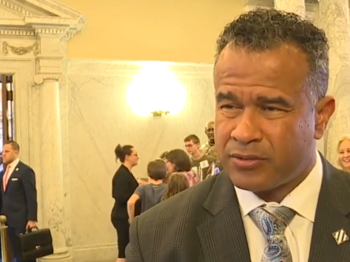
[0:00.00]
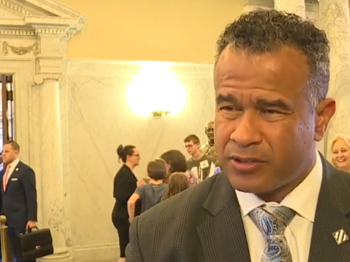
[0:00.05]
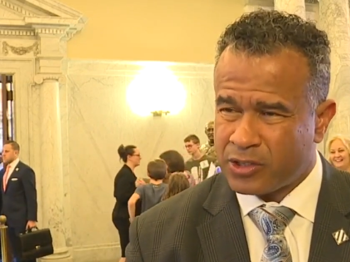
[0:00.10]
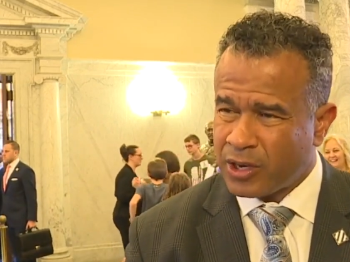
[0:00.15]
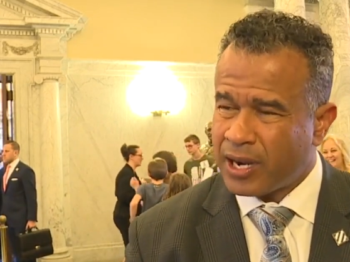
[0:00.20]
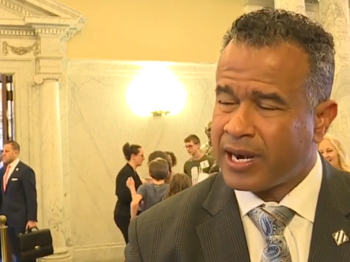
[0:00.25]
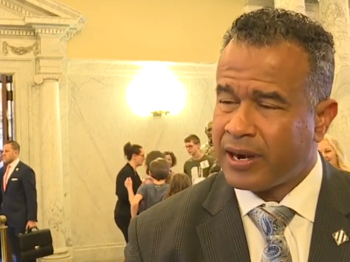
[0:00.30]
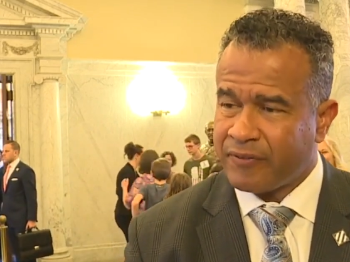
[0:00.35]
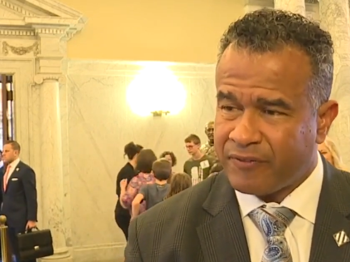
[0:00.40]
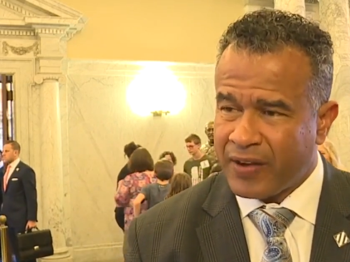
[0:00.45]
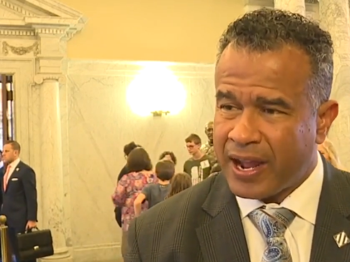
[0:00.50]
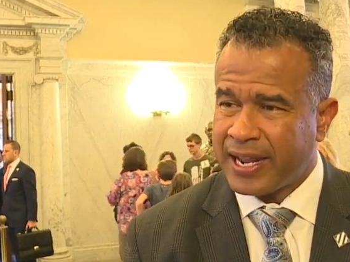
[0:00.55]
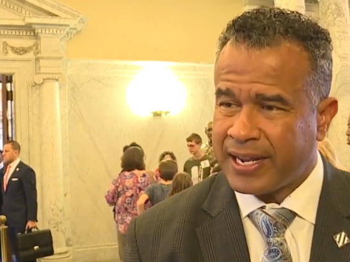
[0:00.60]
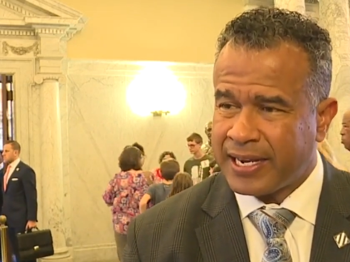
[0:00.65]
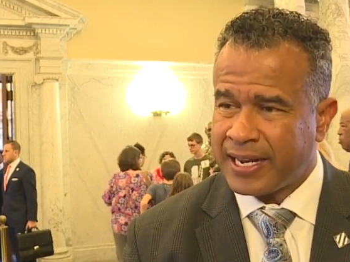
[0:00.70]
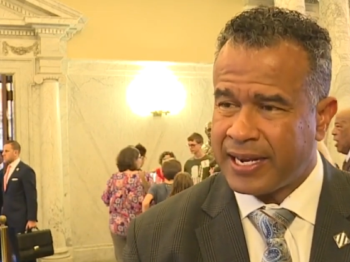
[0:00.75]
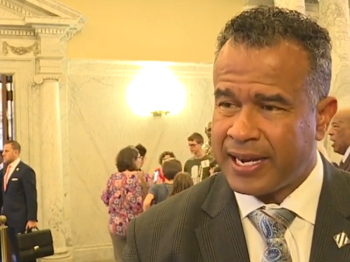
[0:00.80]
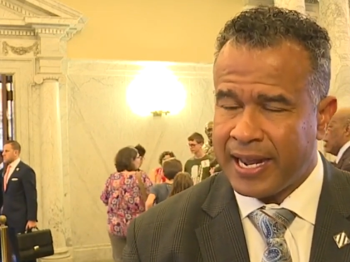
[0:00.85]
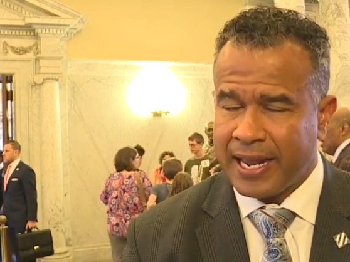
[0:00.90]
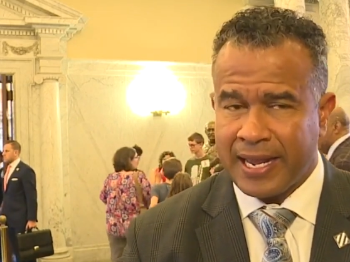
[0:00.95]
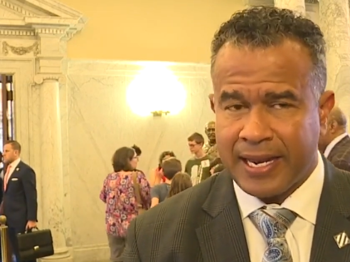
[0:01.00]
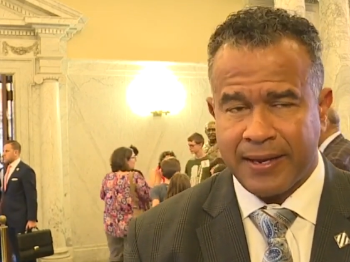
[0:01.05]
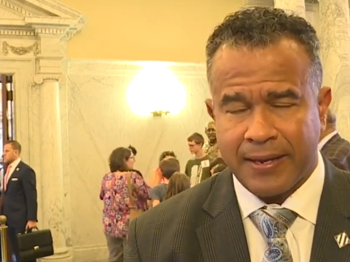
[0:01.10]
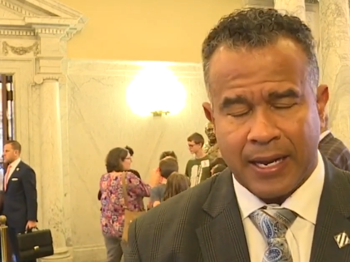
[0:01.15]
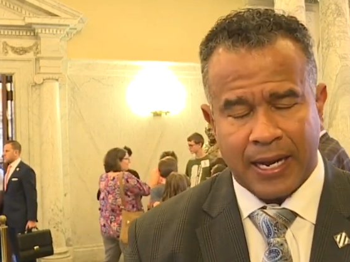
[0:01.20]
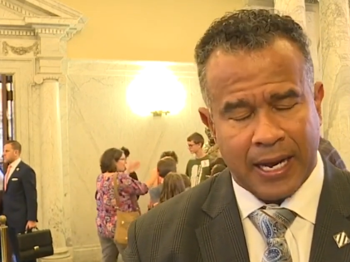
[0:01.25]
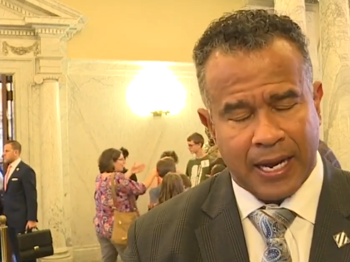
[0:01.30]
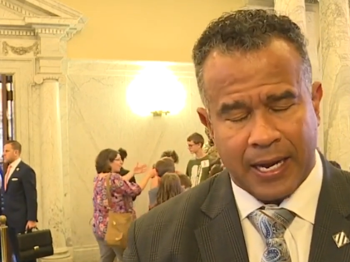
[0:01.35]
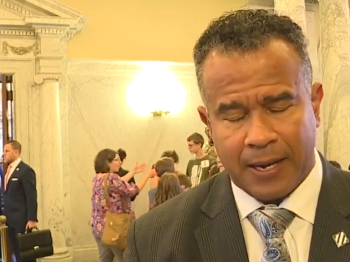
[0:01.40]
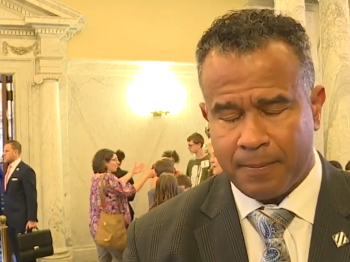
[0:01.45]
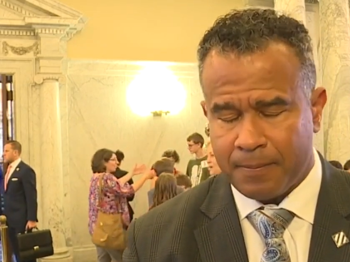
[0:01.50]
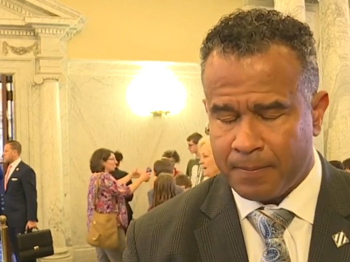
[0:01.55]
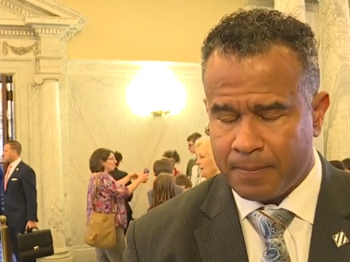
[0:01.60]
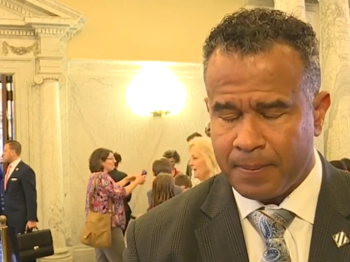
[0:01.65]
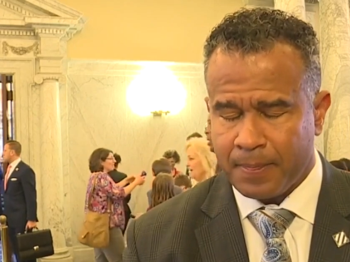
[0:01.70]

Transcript: trying to fight it. And, um,